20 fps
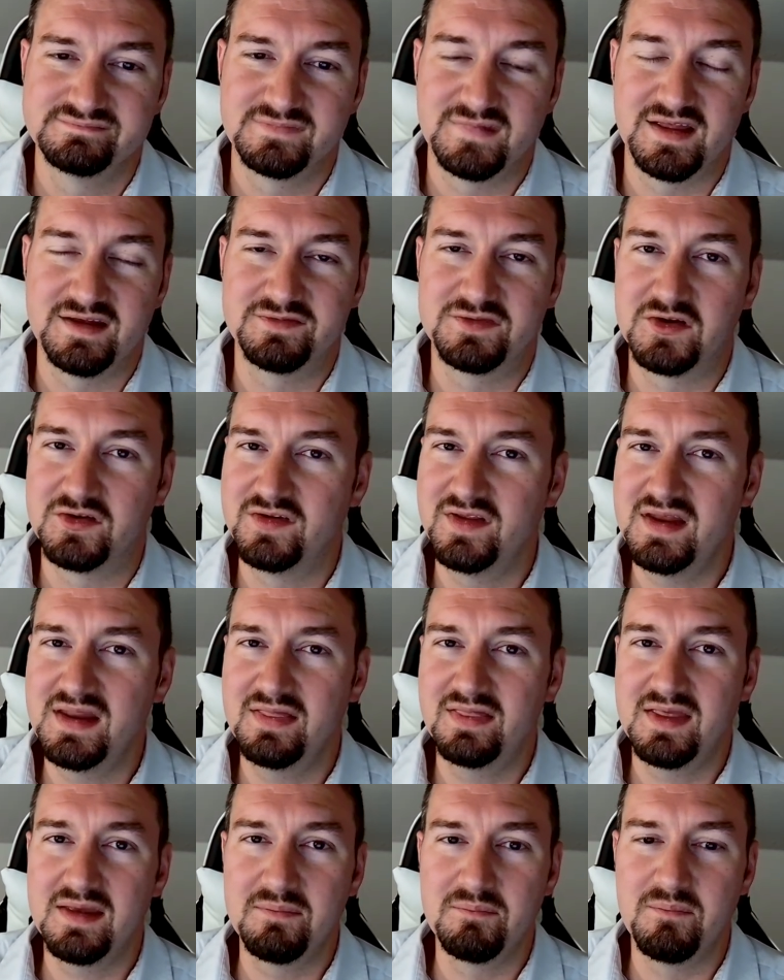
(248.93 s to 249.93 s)
if there's
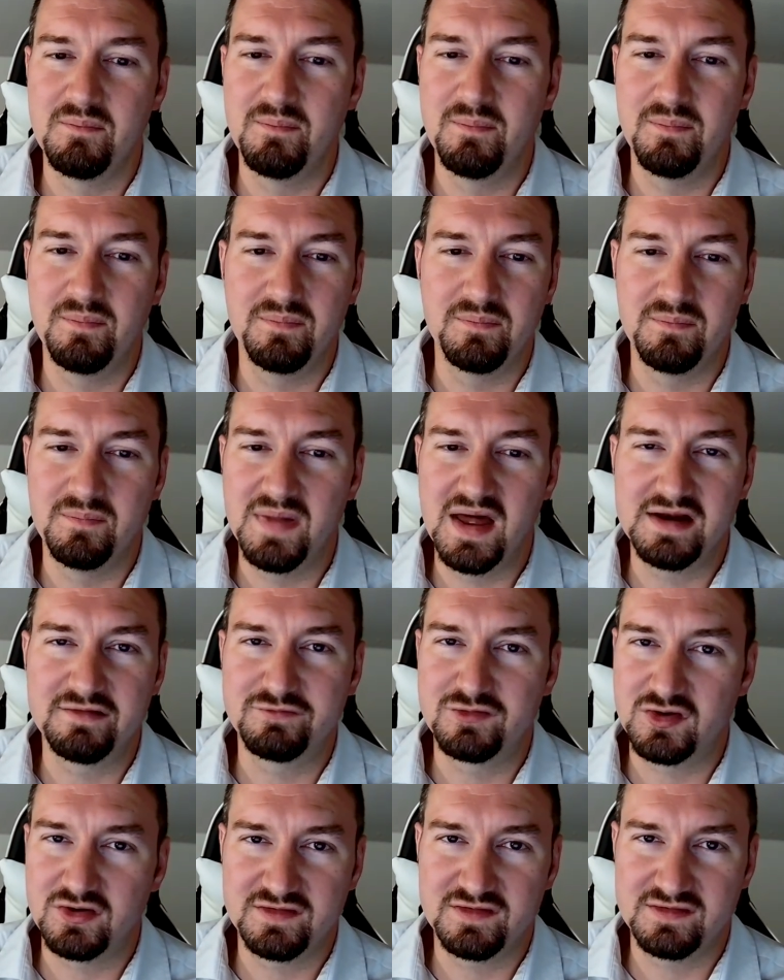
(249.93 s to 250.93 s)
anything
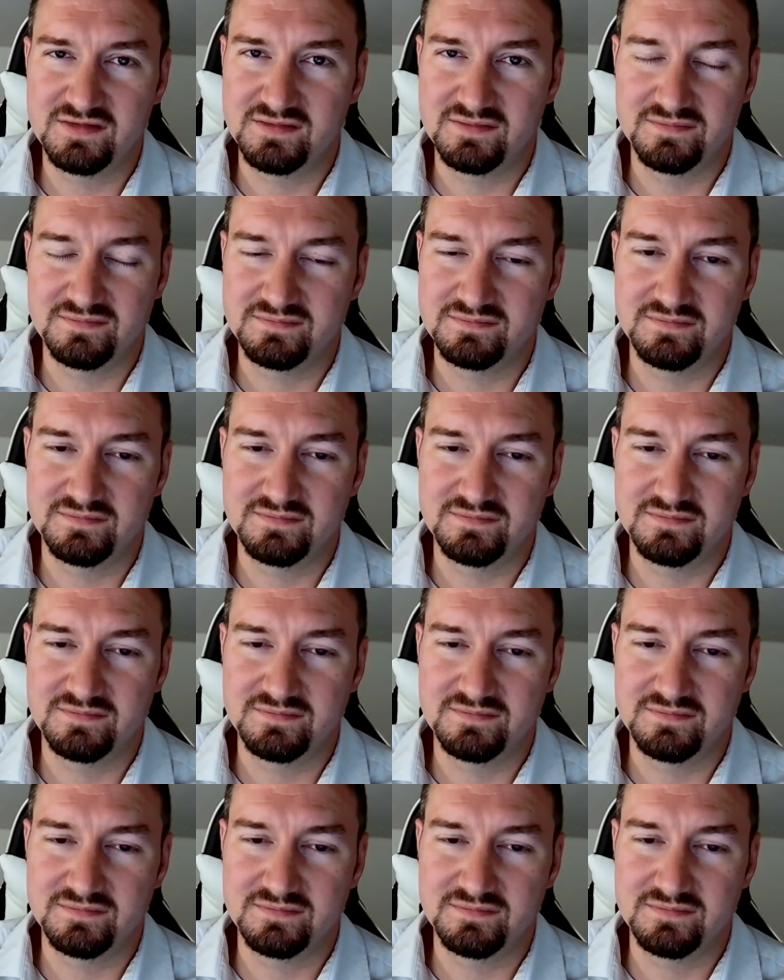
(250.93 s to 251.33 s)
metaverse